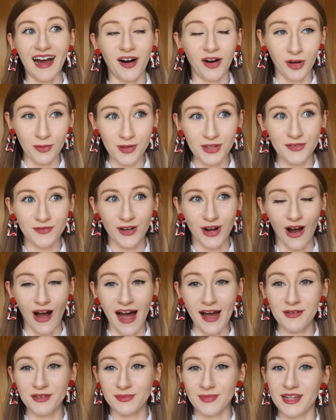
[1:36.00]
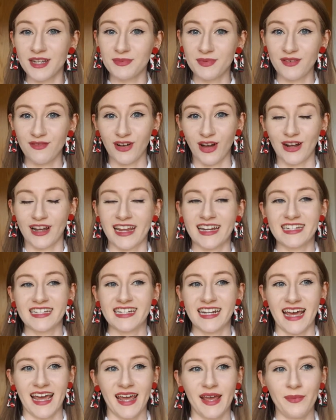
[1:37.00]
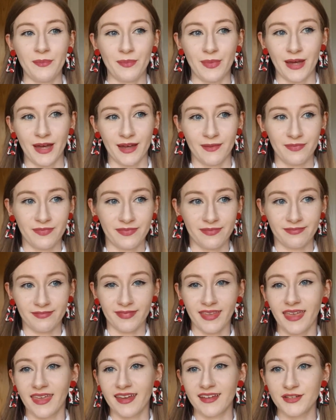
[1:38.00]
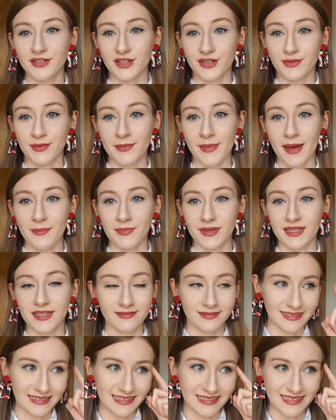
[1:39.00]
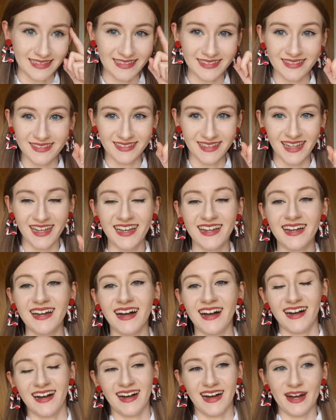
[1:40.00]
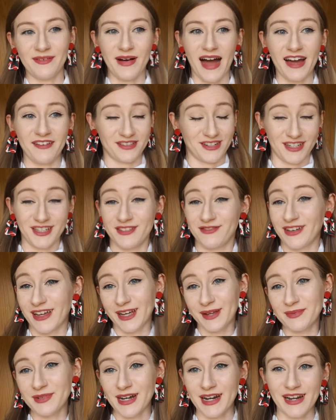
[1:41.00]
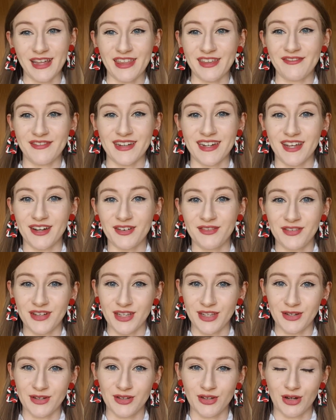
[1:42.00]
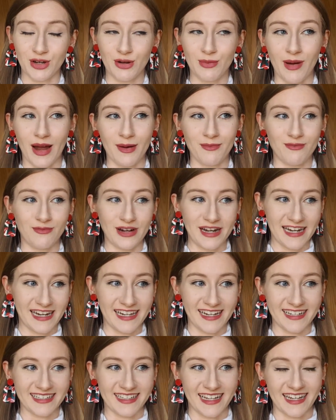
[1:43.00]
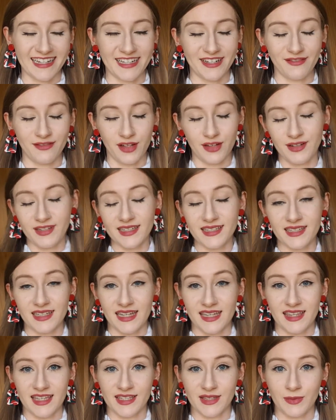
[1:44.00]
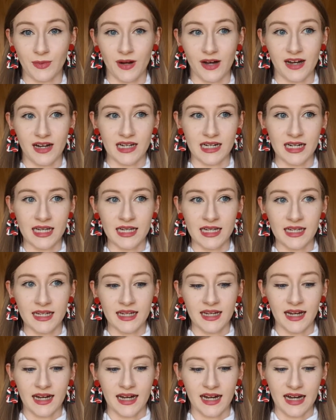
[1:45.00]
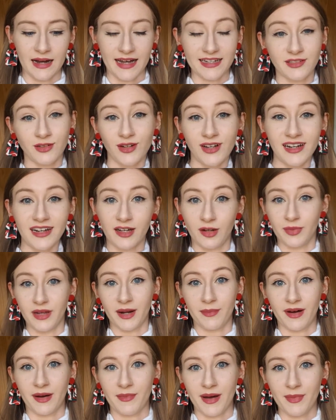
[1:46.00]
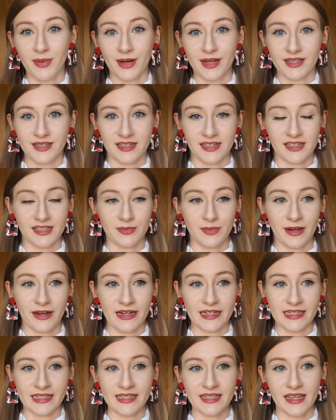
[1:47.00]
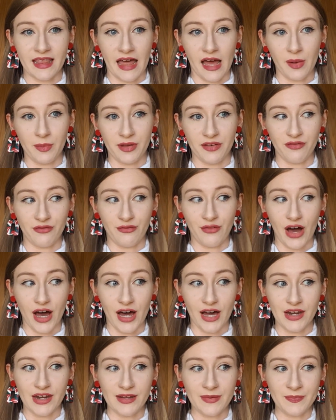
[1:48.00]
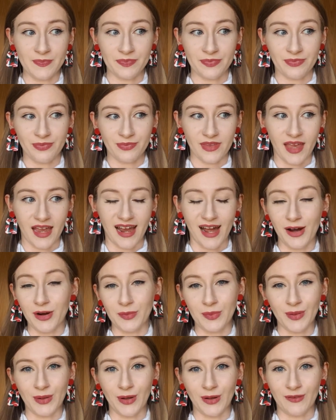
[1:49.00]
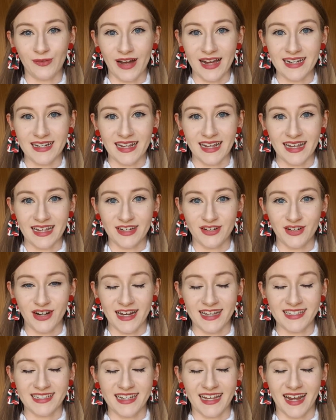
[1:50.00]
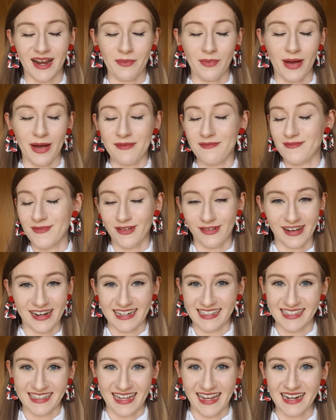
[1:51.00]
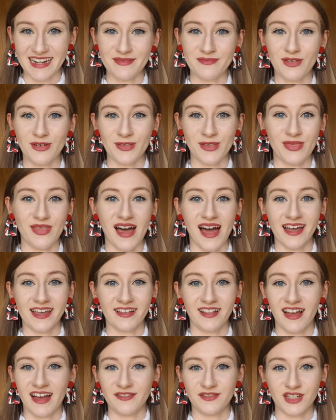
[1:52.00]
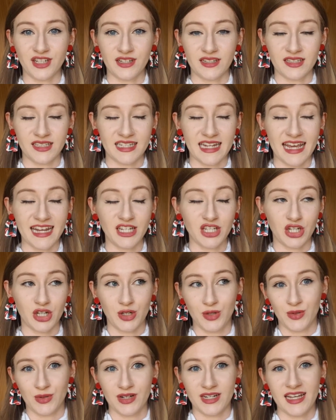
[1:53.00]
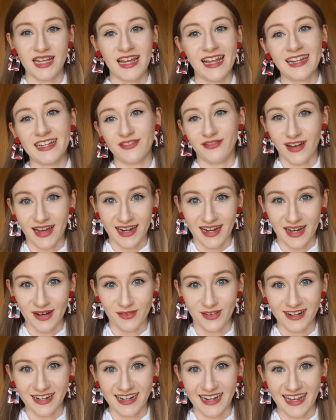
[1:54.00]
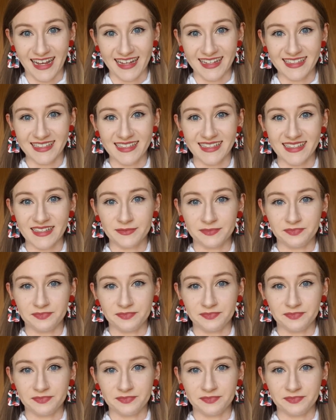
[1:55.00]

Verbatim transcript: I almost forgot I was meant to be vlogging today, but just remembered. I've just filmed another video for YouTube. I'm really excited for you to see this one. I talk a little bit about my personal experiences, so that'll be fun. I hope you'll all find it interesting, but I'm not going to say any more than that. You'll have to stay tuned to find out what it is.